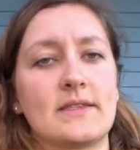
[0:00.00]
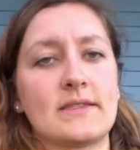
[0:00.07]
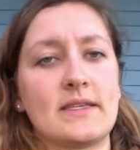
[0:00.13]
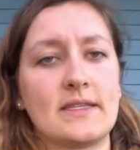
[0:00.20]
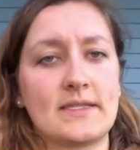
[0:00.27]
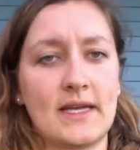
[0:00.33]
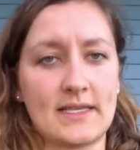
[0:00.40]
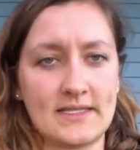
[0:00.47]

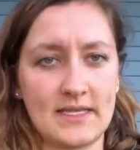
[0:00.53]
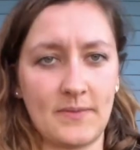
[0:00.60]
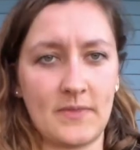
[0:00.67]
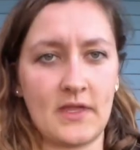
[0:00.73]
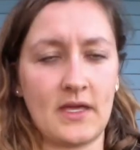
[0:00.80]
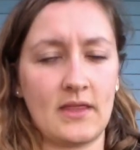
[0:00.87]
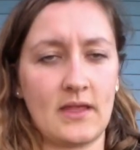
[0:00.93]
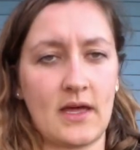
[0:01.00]
since that's
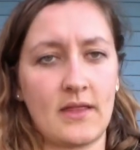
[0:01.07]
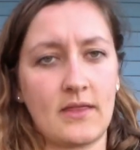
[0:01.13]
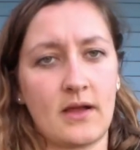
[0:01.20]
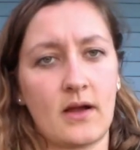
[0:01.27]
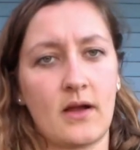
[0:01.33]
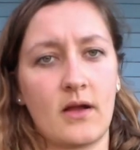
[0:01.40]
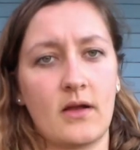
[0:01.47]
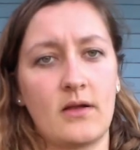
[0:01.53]
something that
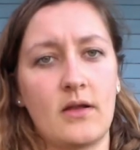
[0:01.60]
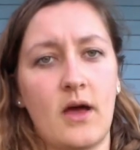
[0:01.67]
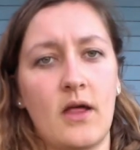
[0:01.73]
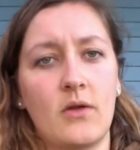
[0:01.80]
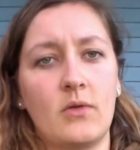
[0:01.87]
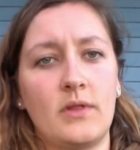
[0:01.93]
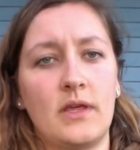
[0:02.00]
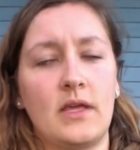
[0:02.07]
they're
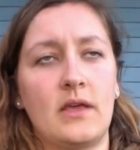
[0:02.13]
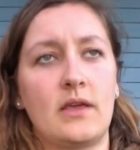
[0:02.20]
not only